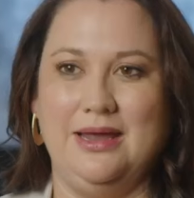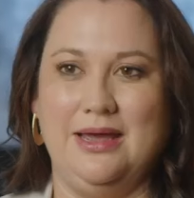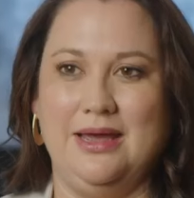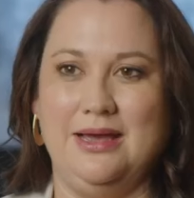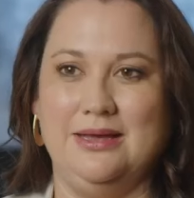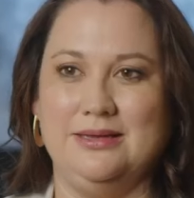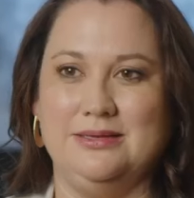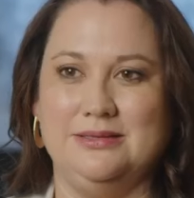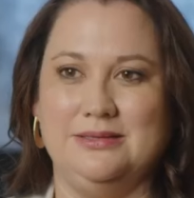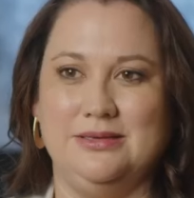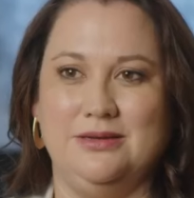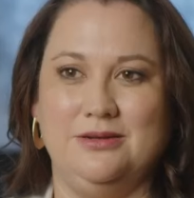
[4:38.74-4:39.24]

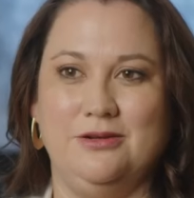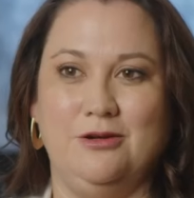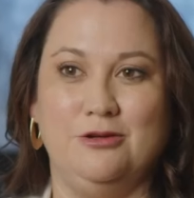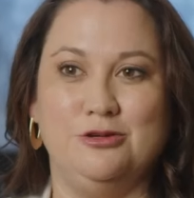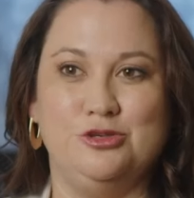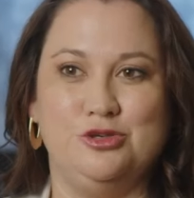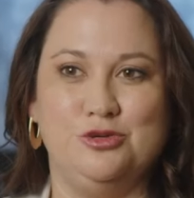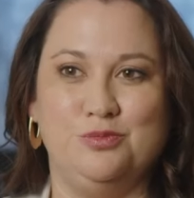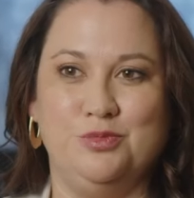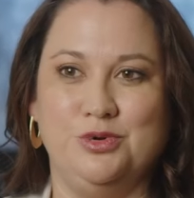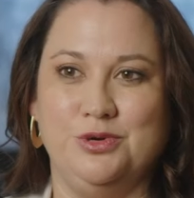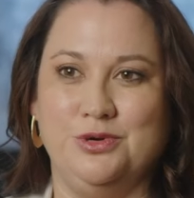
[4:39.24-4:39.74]
has an
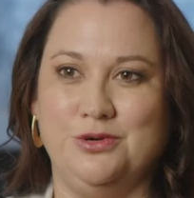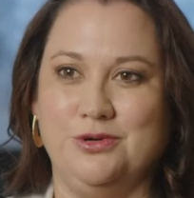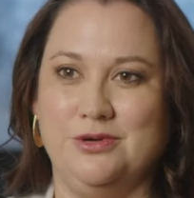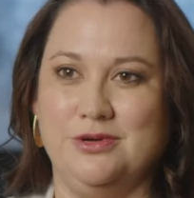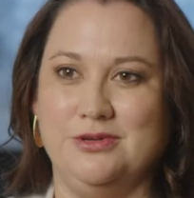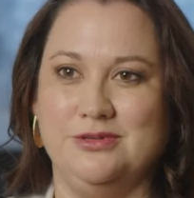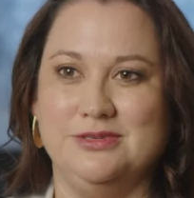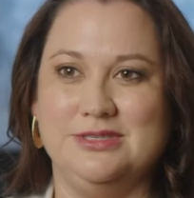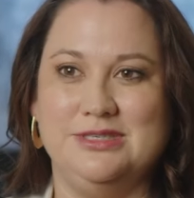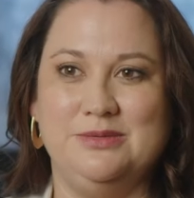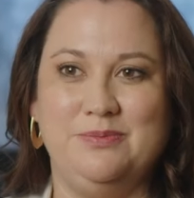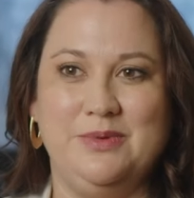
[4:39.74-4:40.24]

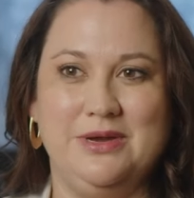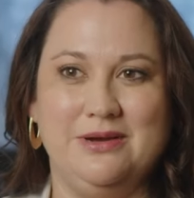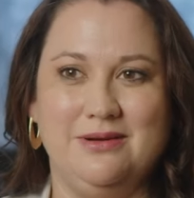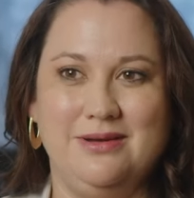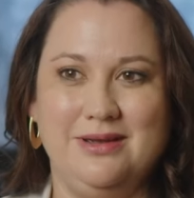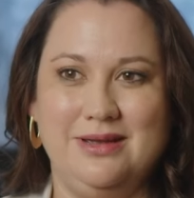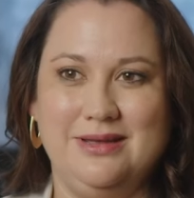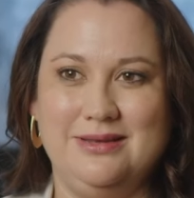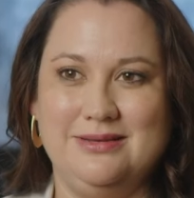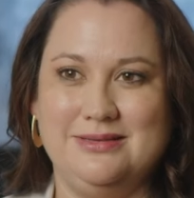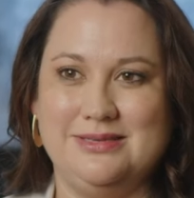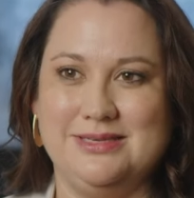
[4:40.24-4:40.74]
entrepreneurial
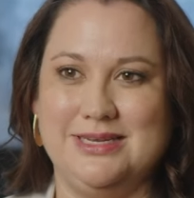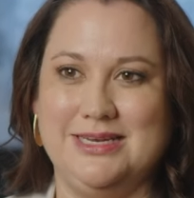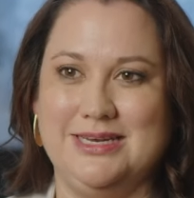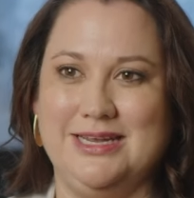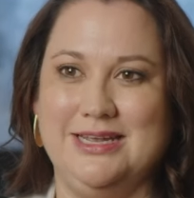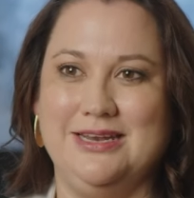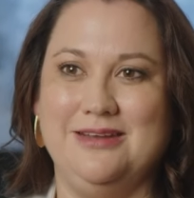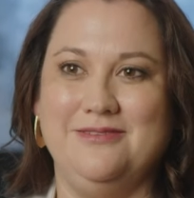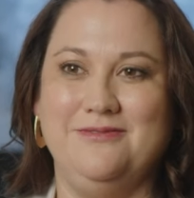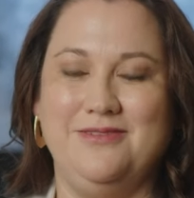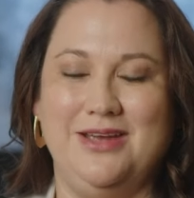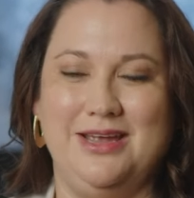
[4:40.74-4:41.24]
spirit, an
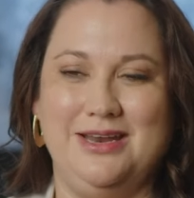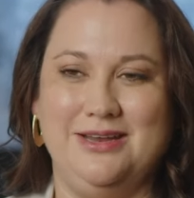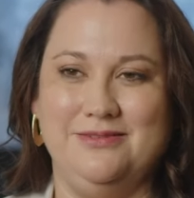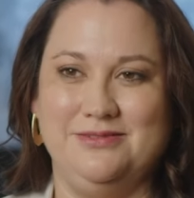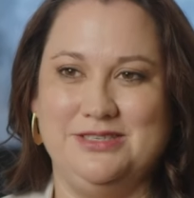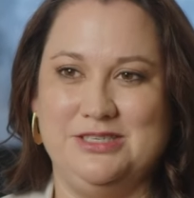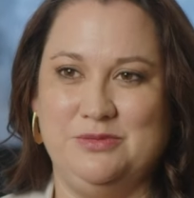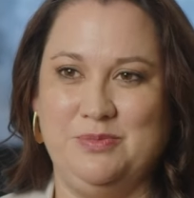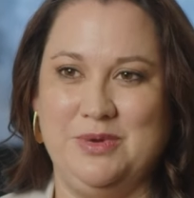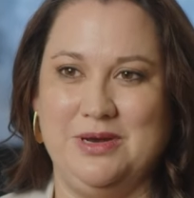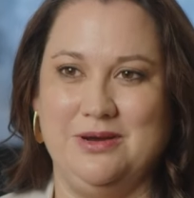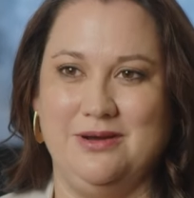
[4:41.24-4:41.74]

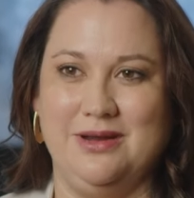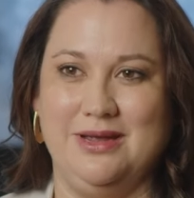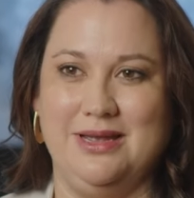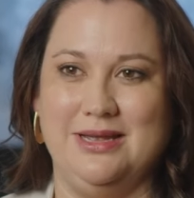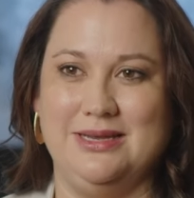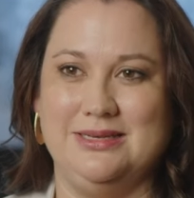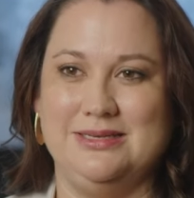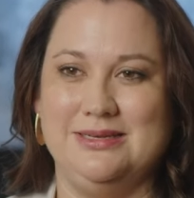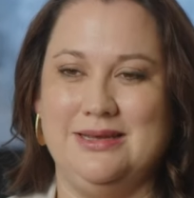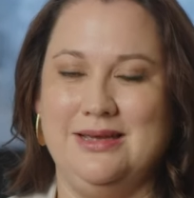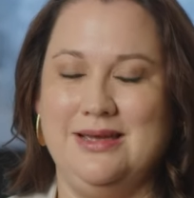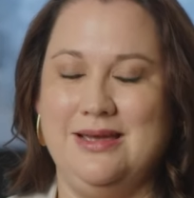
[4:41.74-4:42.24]
innovative
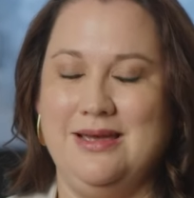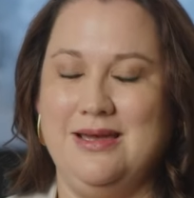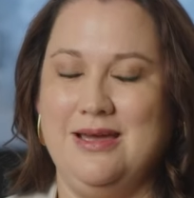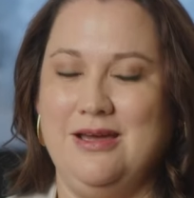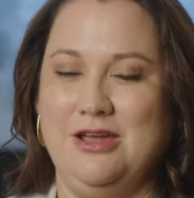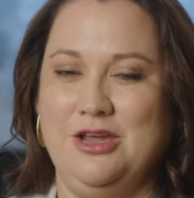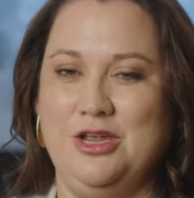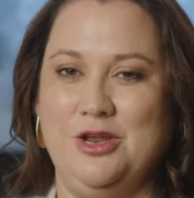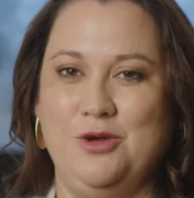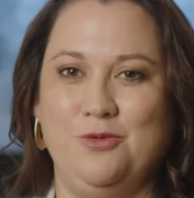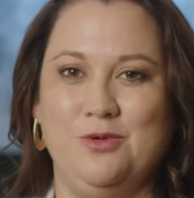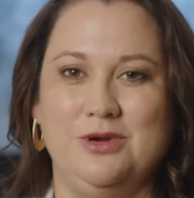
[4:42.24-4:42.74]
spirit.
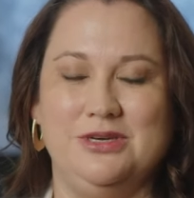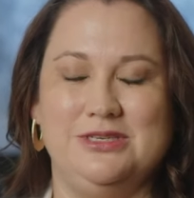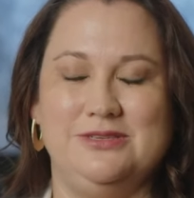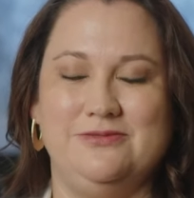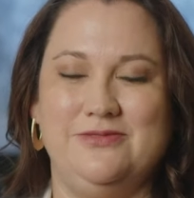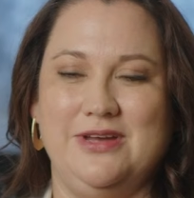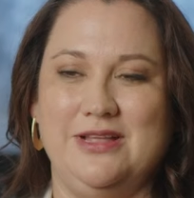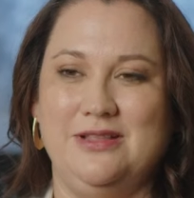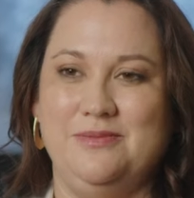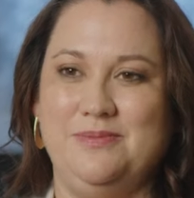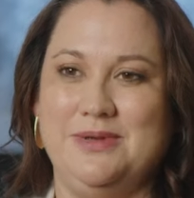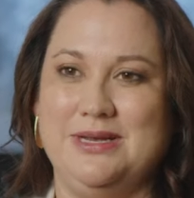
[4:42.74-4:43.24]
You know, we're
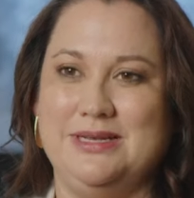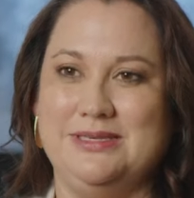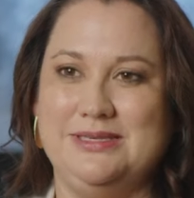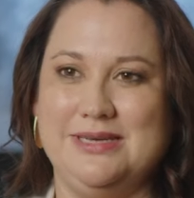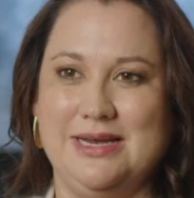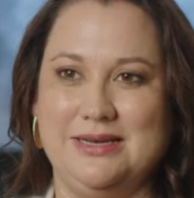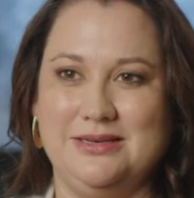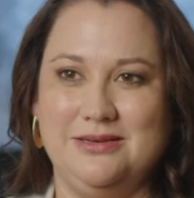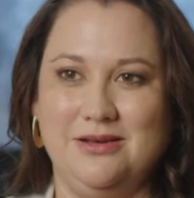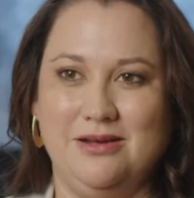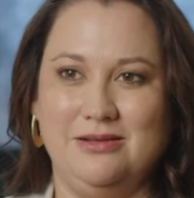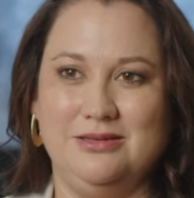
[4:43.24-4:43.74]
developing
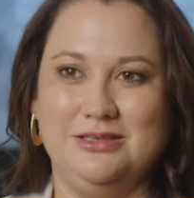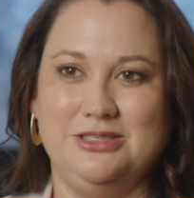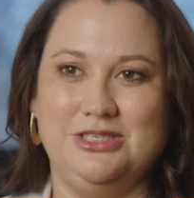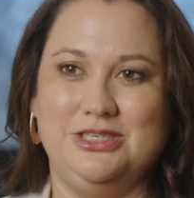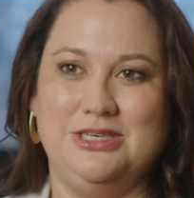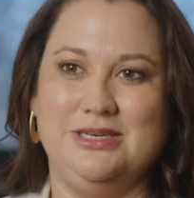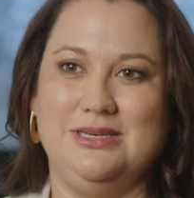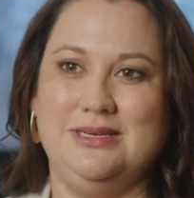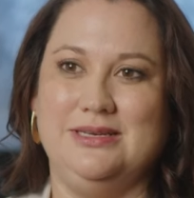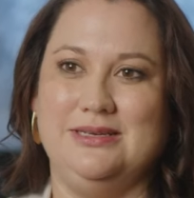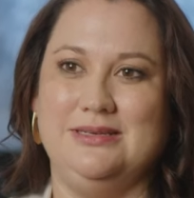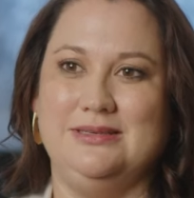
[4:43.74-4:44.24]

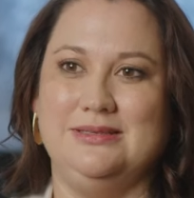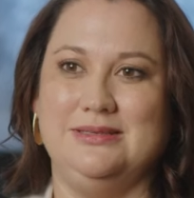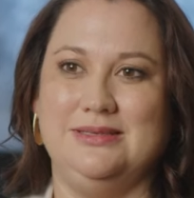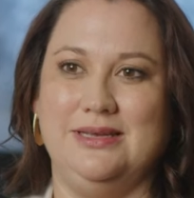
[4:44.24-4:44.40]
technologies